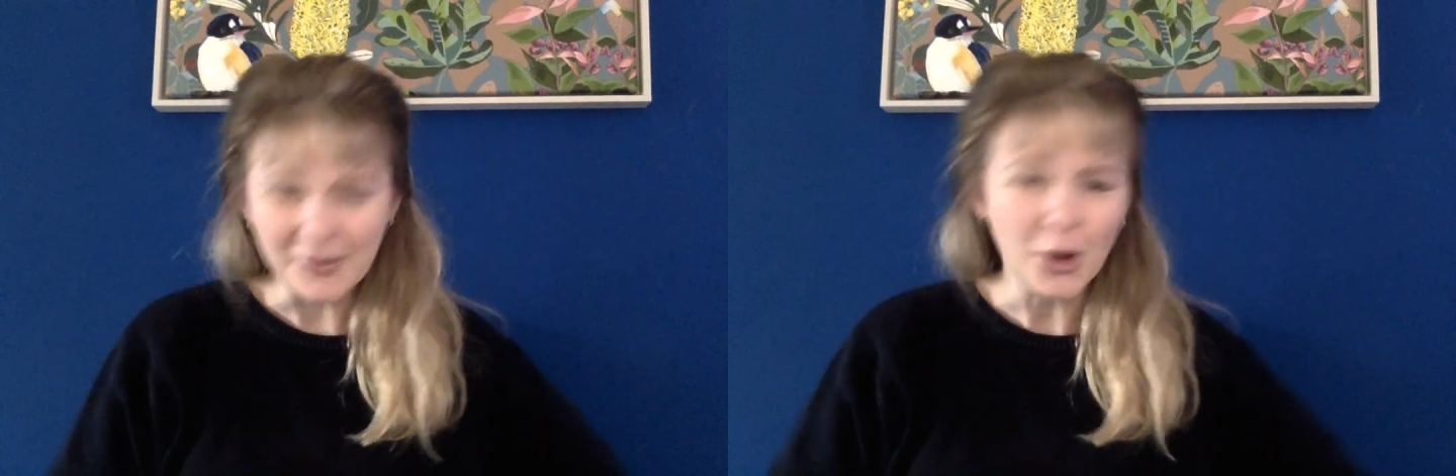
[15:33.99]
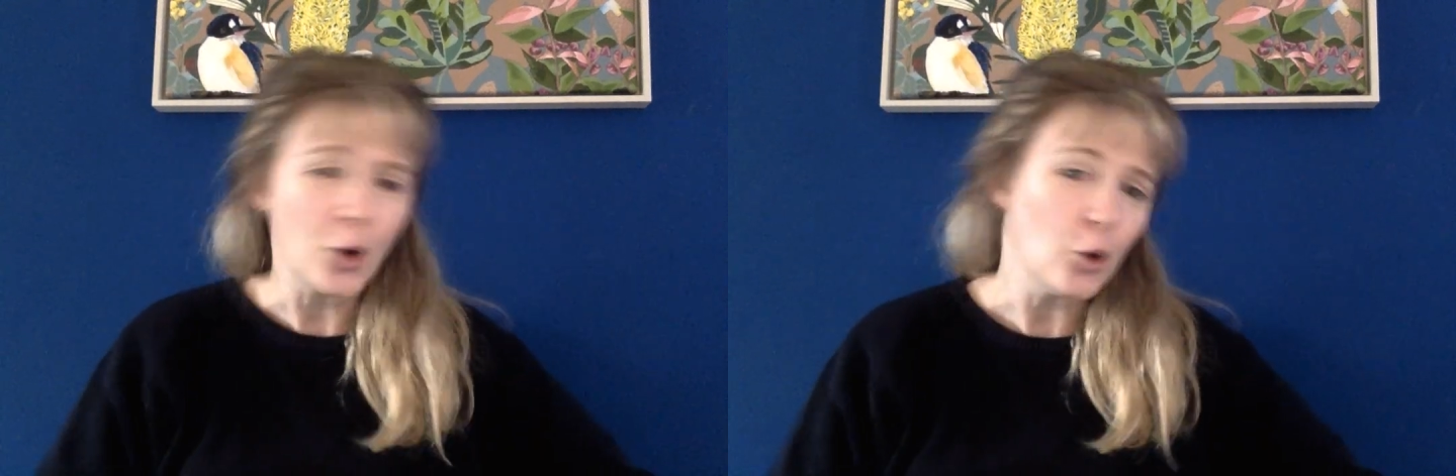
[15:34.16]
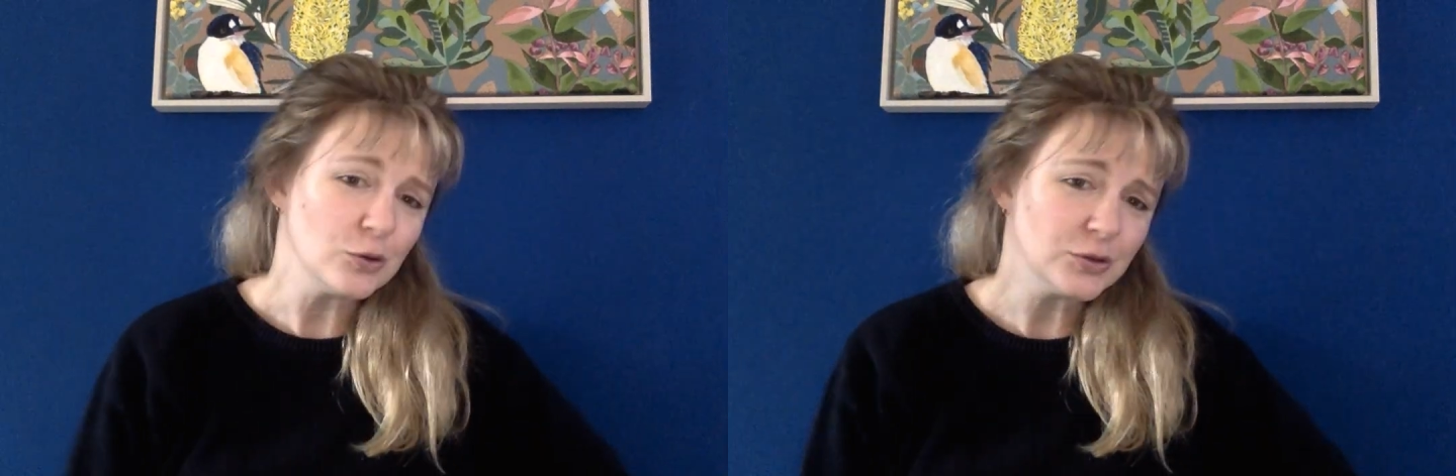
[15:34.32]

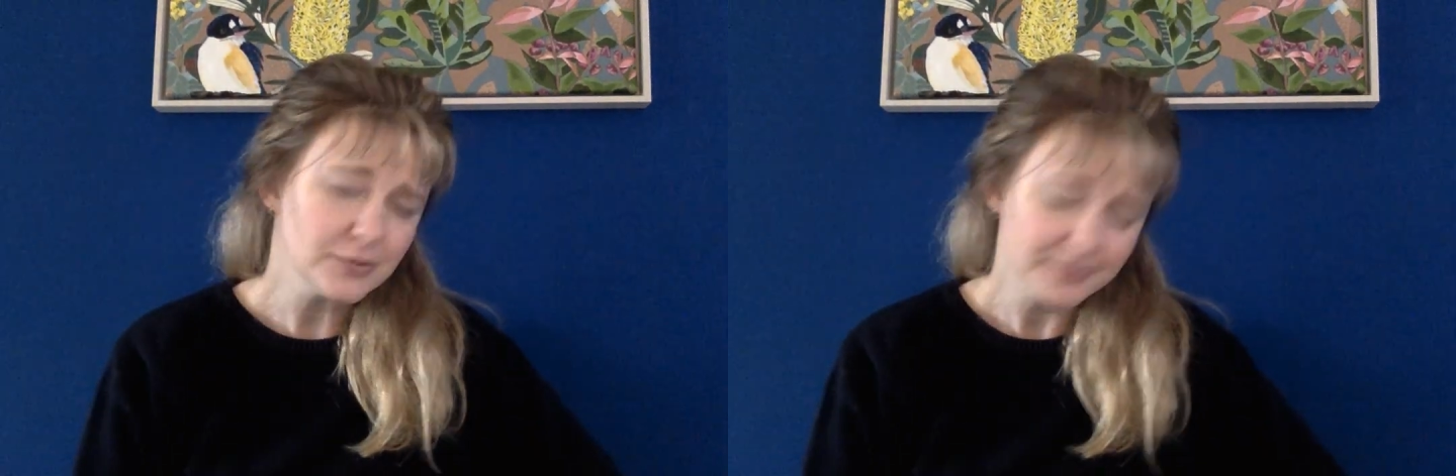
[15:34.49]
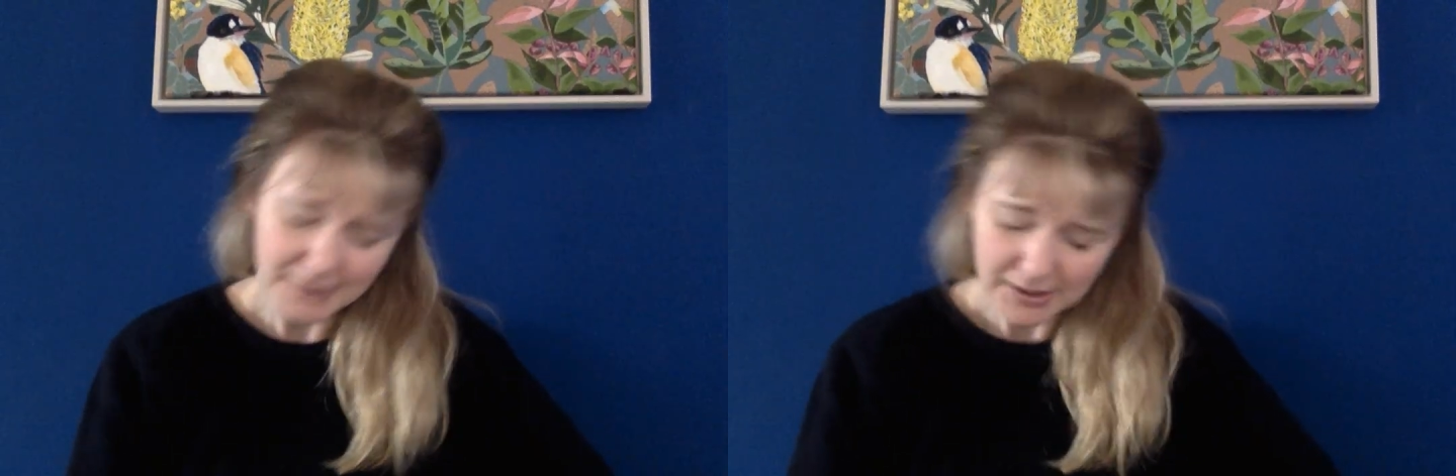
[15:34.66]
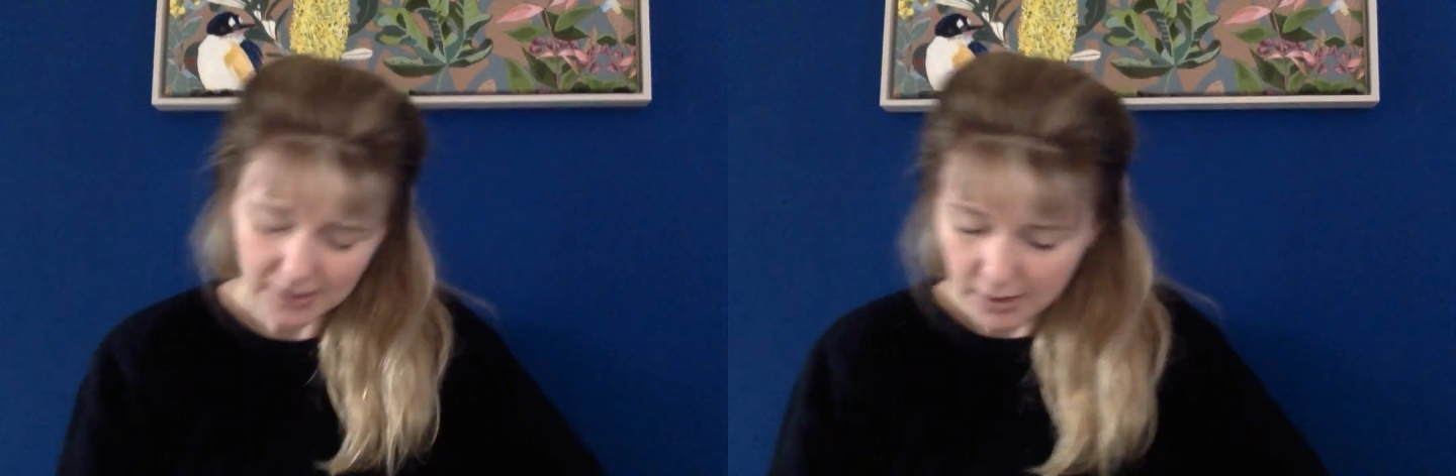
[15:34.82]
cold.
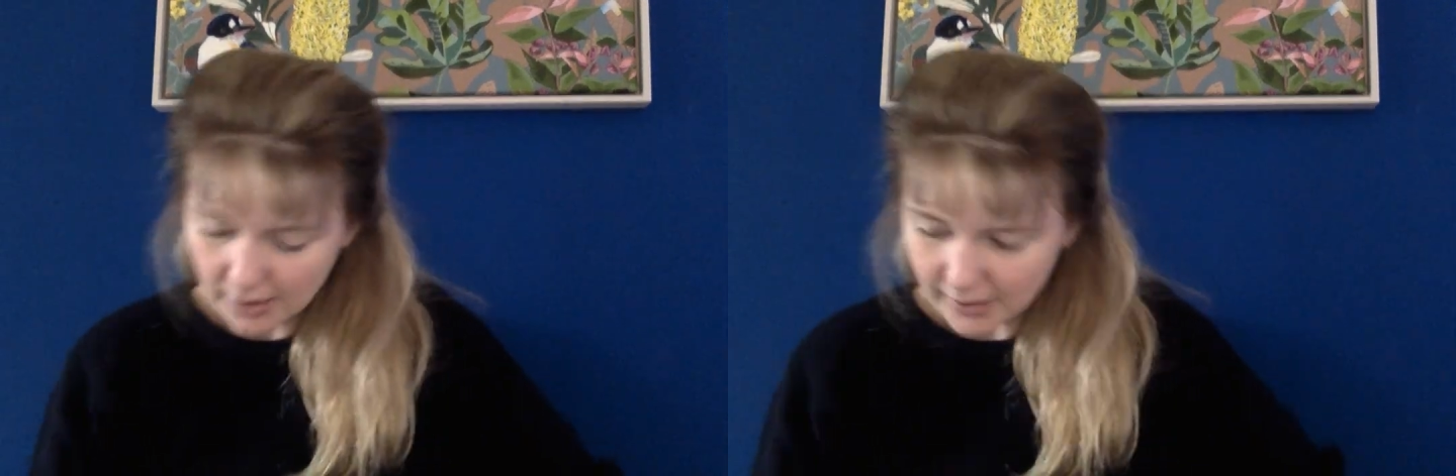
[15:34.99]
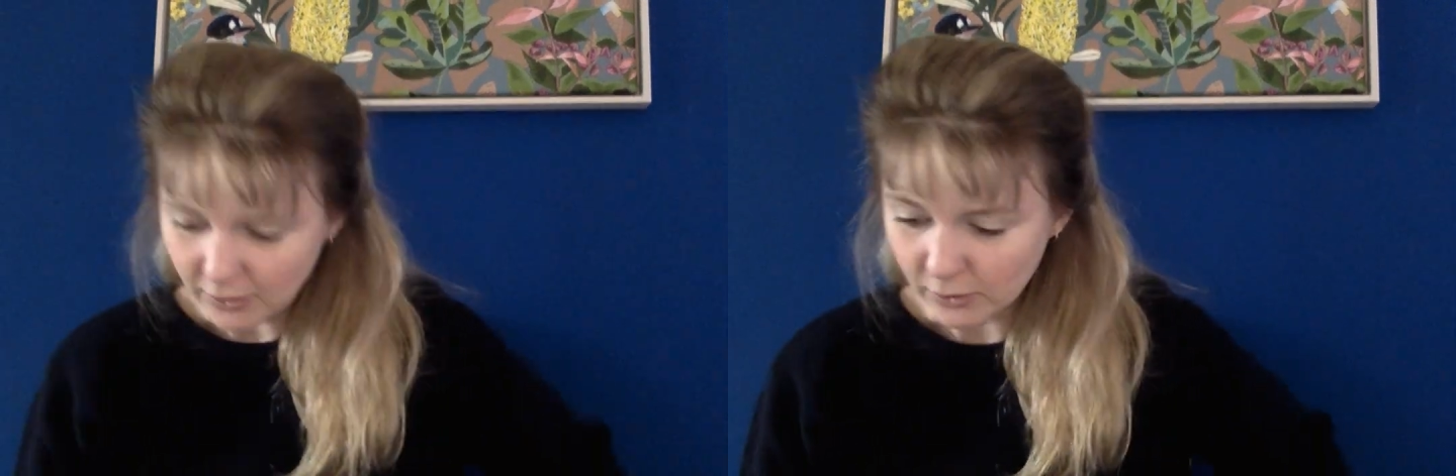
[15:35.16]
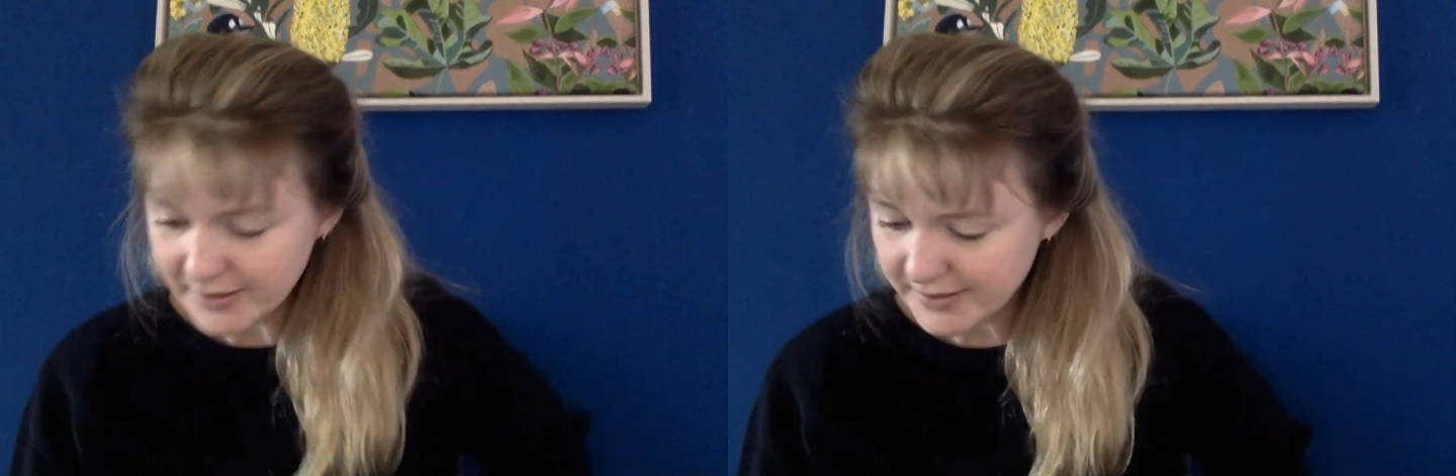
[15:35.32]

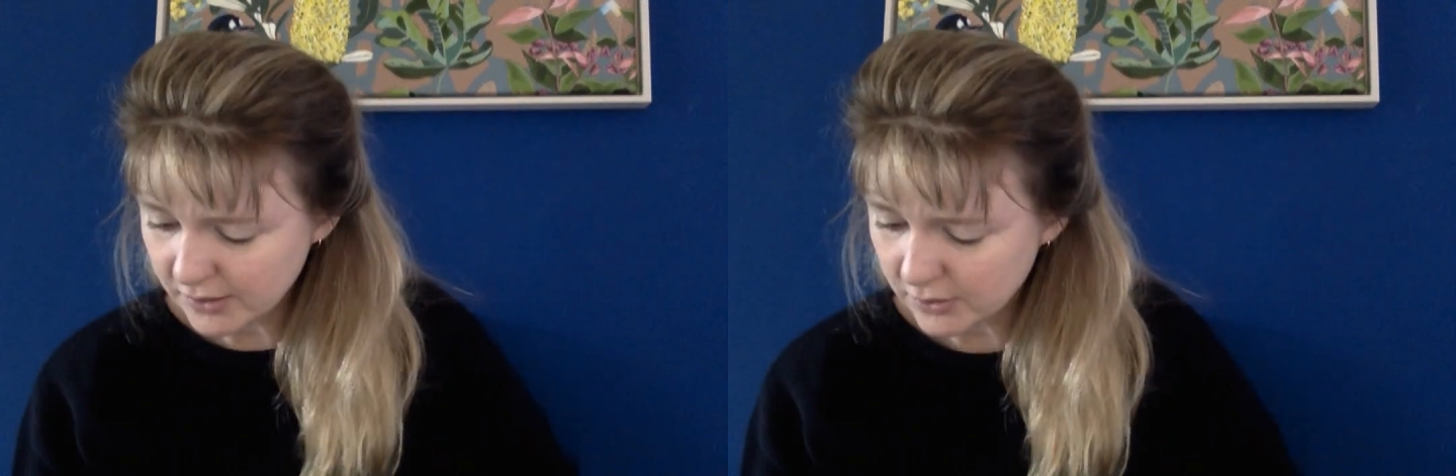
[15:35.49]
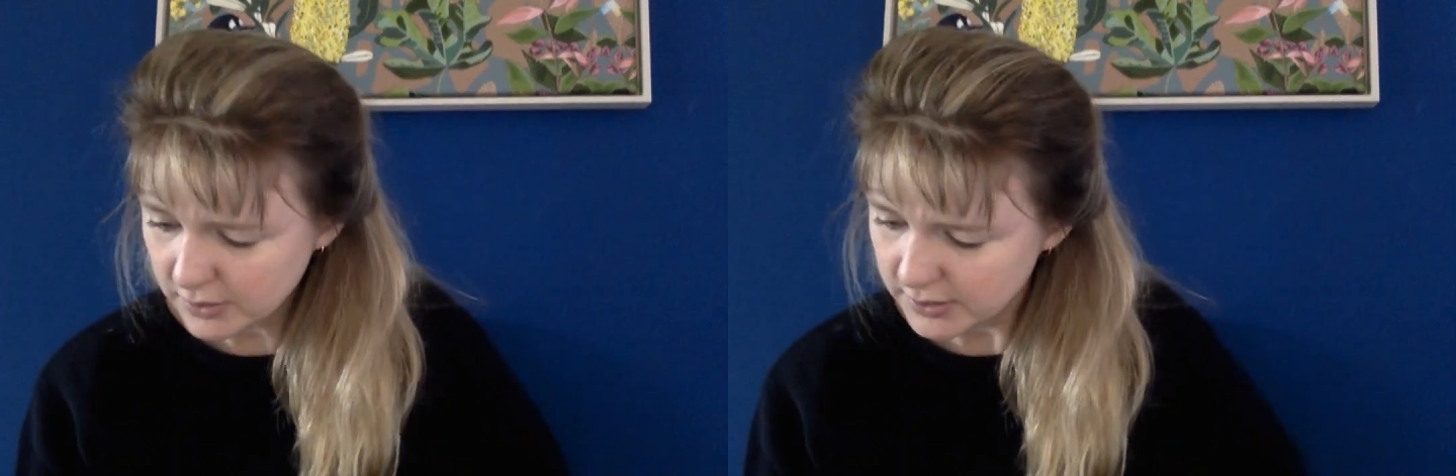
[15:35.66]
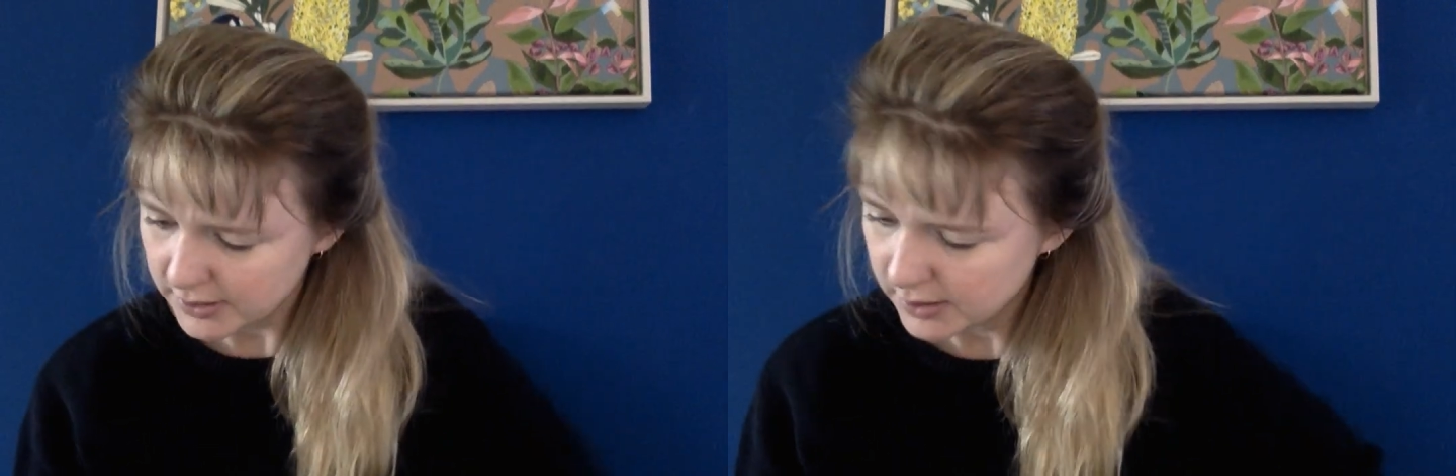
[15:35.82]
Always
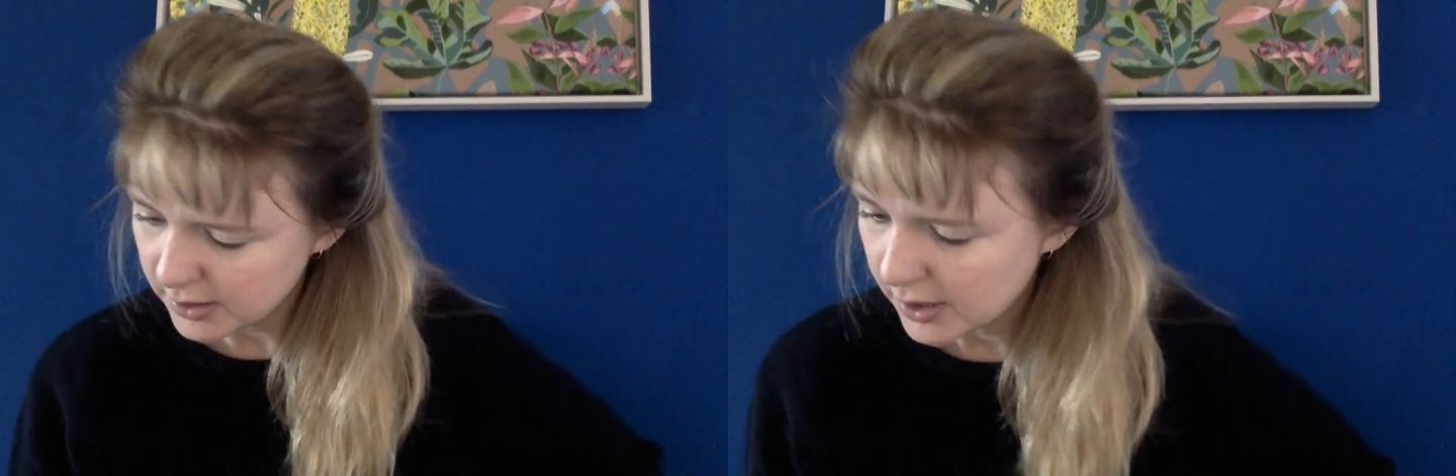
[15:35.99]
cold.